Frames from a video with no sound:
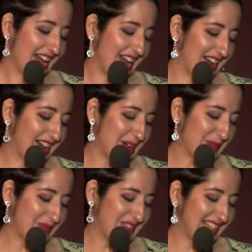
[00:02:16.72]

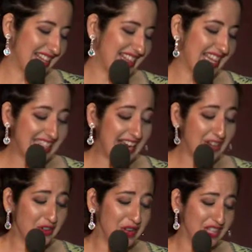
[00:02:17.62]
The
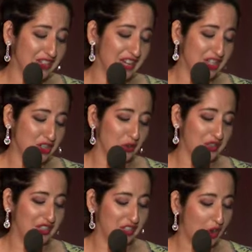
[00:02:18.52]
second reason I chose
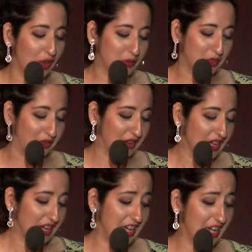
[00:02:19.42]
this sculpture
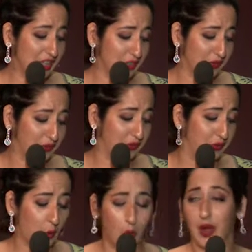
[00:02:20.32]
is
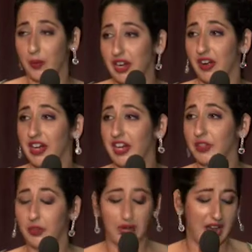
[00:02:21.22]
for what we are here
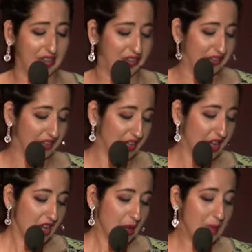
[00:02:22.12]
tonight.
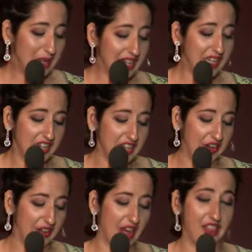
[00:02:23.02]
Being
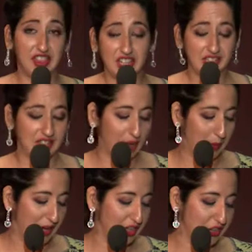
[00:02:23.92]
here at this
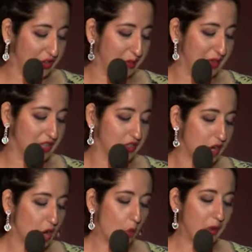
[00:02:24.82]
celebration means
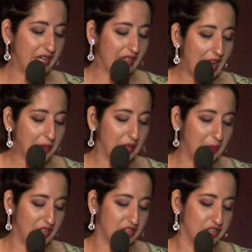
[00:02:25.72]
we climbed the
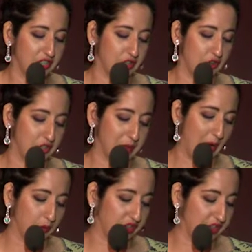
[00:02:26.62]
PhD Studies
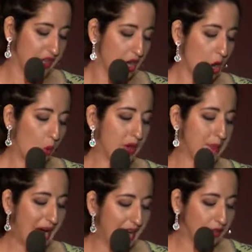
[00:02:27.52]
mountain, we
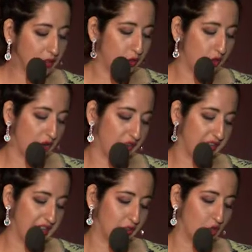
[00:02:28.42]
battled to conquer
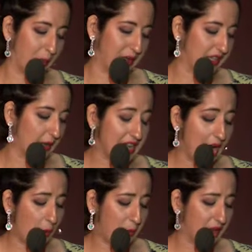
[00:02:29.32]
that topic that
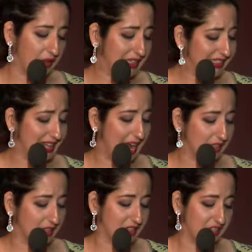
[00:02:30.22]
now proudly
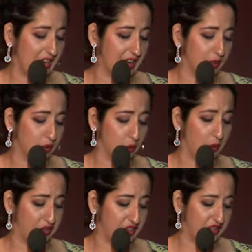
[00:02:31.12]
stands as title to
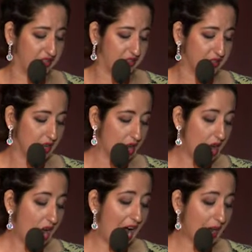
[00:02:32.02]
our thesis.
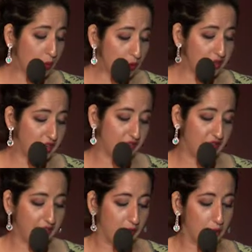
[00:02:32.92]
I would, if
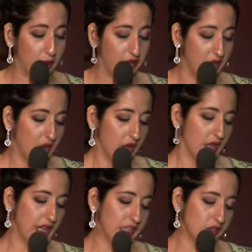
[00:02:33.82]
I could,
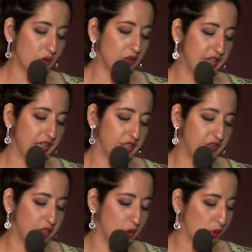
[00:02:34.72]
list all the
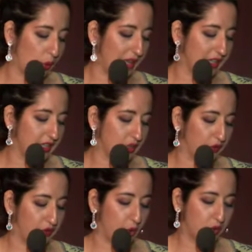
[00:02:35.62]
individual qualities
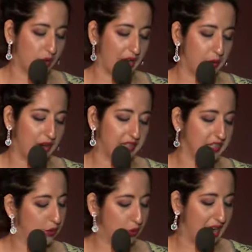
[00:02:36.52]
of those
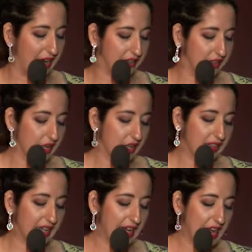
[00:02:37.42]
graduating tonight
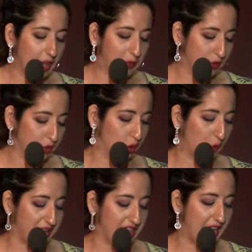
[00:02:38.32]
that helped
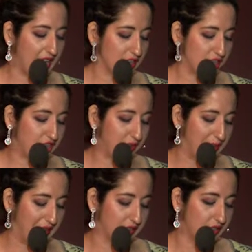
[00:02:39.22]
toward that
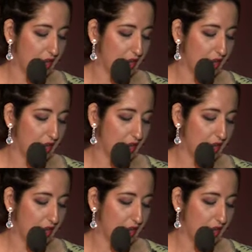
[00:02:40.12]
achievement.